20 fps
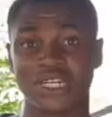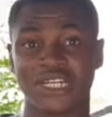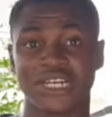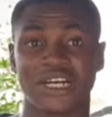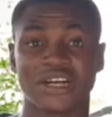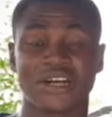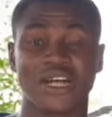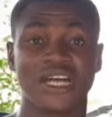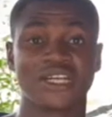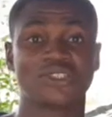
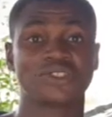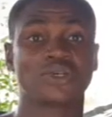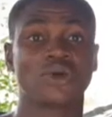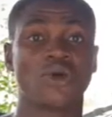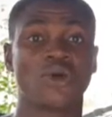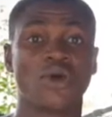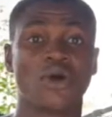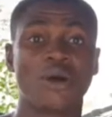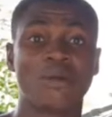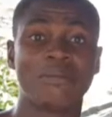around,
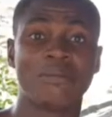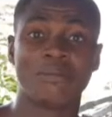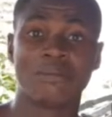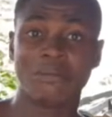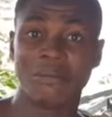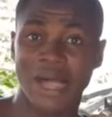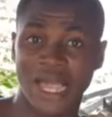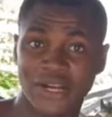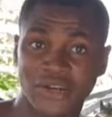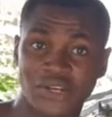or
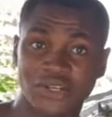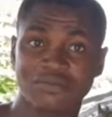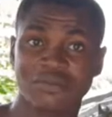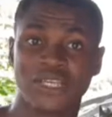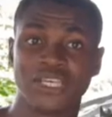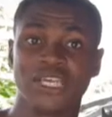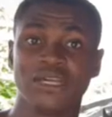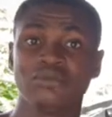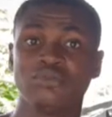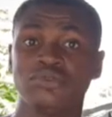might not
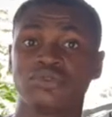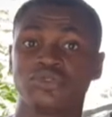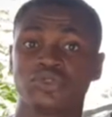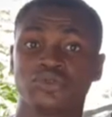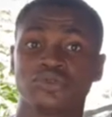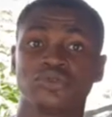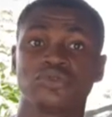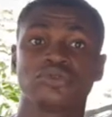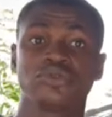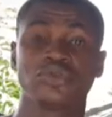be able
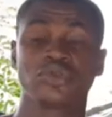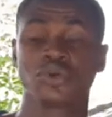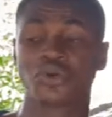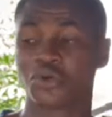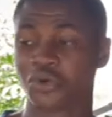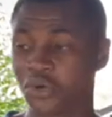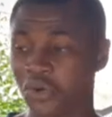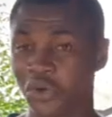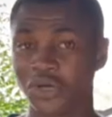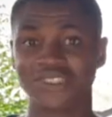to
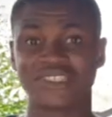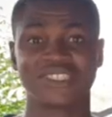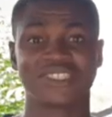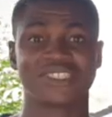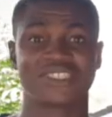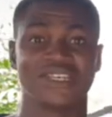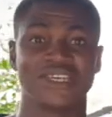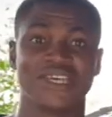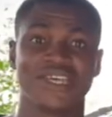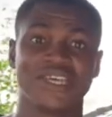
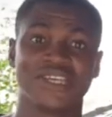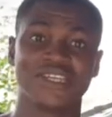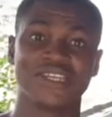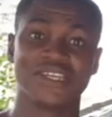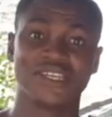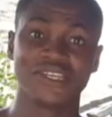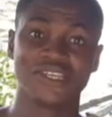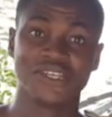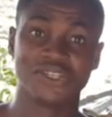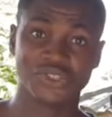cross
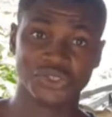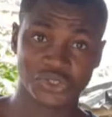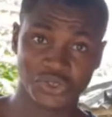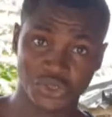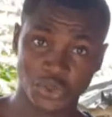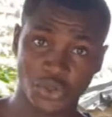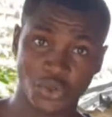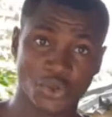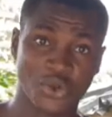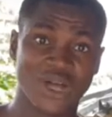the
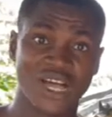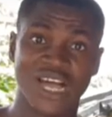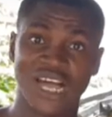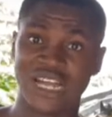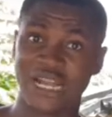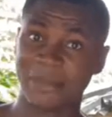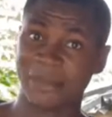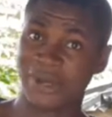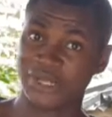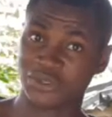doe
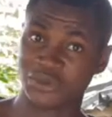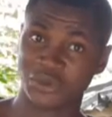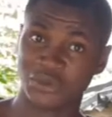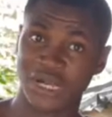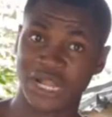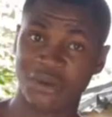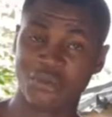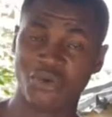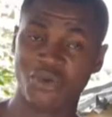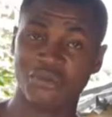at that
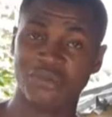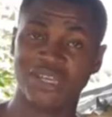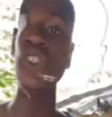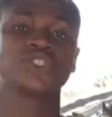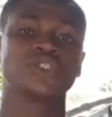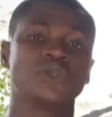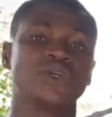particular moment.